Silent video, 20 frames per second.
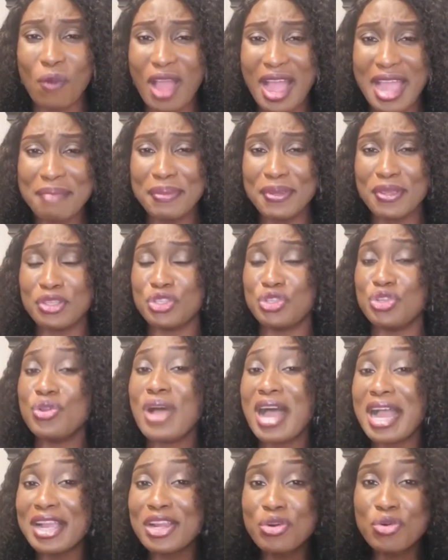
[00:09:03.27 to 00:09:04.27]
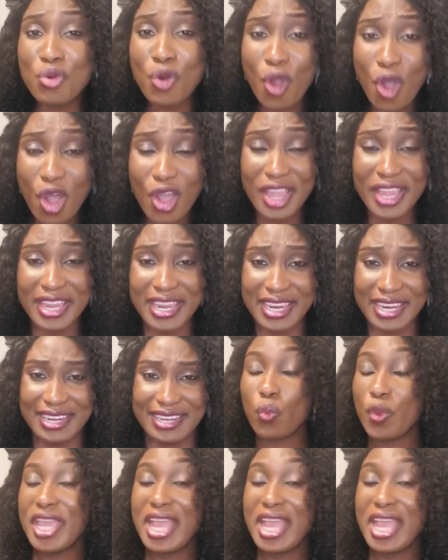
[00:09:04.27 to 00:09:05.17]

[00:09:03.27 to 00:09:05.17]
Why? Because you are growing.